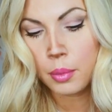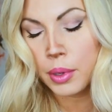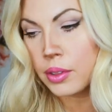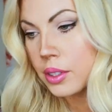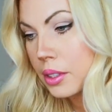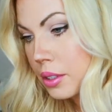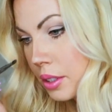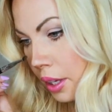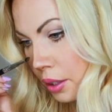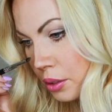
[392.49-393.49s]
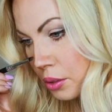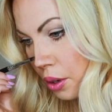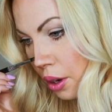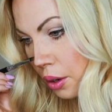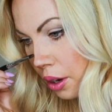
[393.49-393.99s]
but this is like a
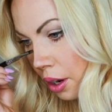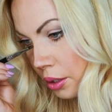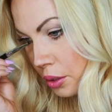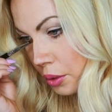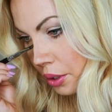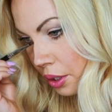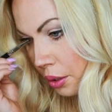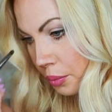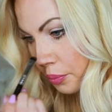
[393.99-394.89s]
strong contour.